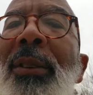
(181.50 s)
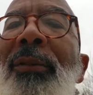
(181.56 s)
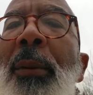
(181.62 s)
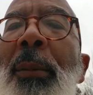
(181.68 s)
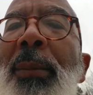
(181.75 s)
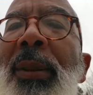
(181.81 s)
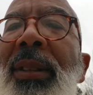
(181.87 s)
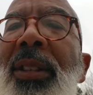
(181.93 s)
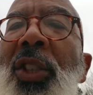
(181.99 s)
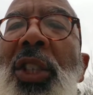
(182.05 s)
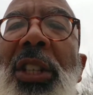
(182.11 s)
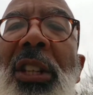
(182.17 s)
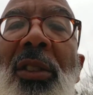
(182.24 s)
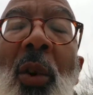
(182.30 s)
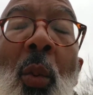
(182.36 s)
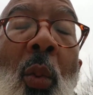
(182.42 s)
from a position
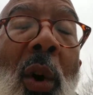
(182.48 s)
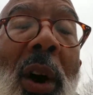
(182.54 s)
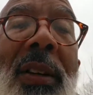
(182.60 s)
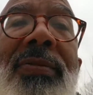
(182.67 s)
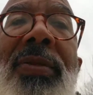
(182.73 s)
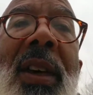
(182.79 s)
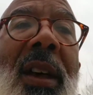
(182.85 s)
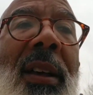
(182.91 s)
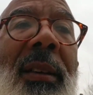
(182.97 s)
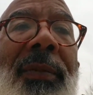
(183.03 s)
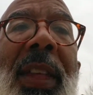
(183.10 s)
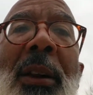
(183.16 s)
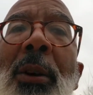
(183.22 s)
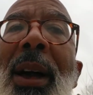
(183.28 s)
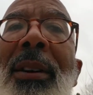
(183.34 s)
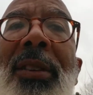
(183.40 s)
either one, they
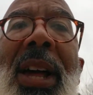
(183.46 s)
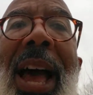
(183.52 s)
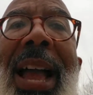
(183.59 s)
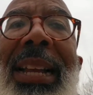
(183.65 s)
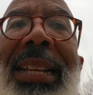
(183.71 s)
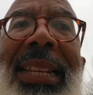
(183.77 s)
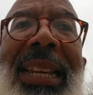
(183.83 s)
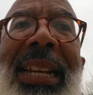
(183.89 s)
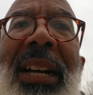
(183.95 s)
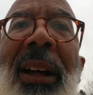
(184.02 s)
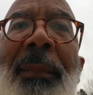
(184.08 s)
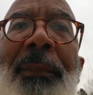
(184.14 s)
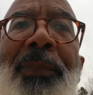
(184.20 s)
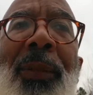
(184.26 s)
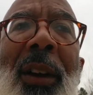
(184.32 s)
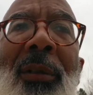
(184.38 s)
don't have an idea
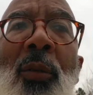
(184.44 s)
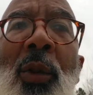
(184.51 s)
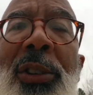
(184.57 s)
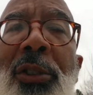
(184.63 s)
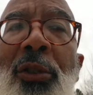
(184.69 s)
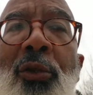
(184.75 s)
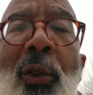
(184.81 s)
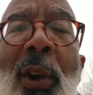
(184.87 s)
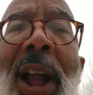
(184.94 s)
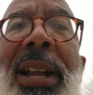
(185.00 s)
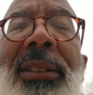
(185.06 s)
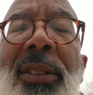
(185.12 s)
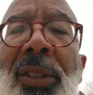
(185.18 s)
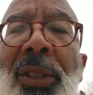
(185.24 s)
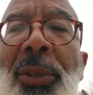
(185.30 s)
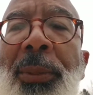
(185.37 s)
of what you're trying
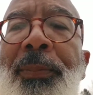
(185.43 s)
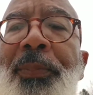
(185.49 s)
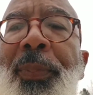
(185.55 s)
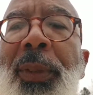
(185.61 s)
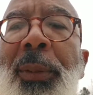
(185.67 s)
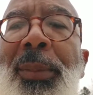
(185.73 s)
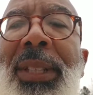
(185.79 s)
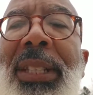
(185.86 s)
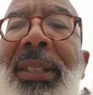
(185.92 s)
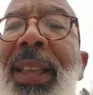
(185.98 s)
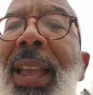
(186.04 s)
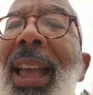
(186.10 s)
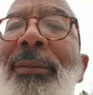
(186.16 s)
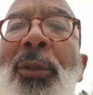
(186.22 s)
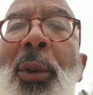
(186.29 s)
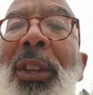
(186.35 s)
to do, meaning they
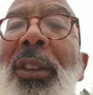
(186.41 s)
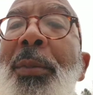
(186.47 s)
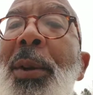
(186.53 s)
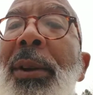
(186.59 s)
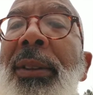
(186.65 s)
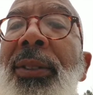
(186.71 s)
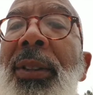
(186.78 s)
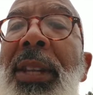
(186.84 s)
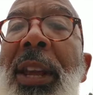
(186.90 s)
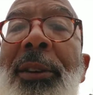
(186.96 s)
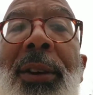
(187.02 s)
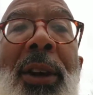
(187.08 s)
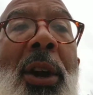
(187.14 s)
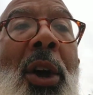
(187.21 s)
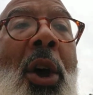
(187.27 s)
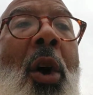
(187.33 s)
have no experience in the
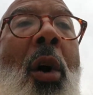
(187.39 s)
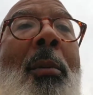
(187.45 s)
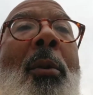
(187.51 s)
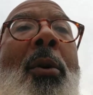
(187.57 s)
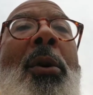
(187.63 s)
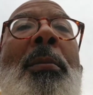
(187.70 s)
area, or more